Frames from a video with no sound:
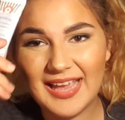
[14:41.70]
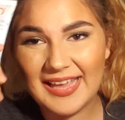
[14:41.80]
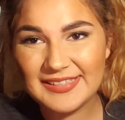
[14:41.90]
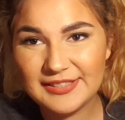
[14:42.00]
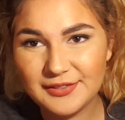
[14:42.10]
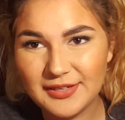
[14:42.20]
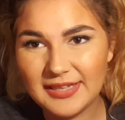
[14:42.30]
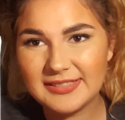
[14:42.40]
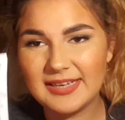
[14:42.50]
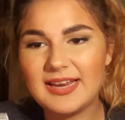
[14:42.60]
It's still
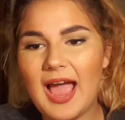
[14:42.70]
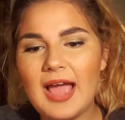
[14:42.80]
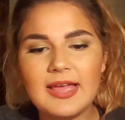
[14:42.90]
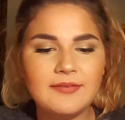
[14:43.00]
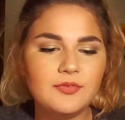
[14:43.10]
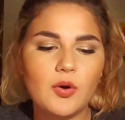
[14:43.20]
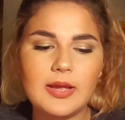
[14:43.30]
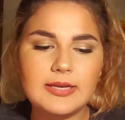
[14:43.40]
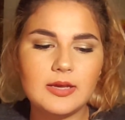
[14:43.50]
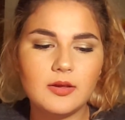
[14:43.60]
not done. I have no
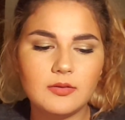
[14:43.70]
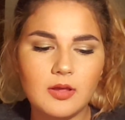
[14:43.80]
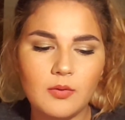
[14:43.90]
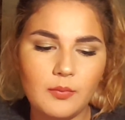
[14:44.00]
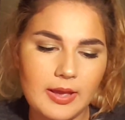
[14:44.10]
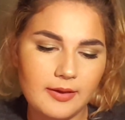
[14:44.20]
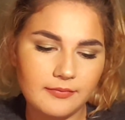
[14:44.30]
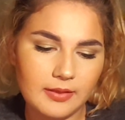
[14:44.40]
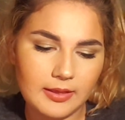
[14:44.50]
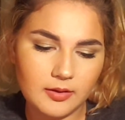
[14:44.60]
idea a way
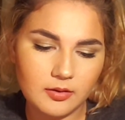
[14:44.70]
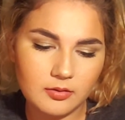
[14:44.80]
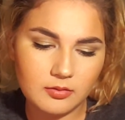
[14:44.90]
of like